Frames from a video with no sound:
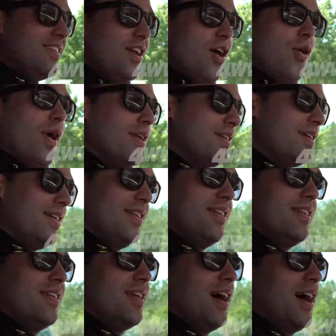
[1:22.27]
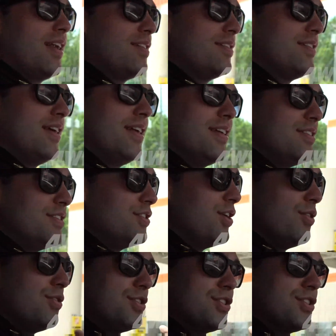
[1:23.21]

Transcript: No, I didn't. I did it, you know,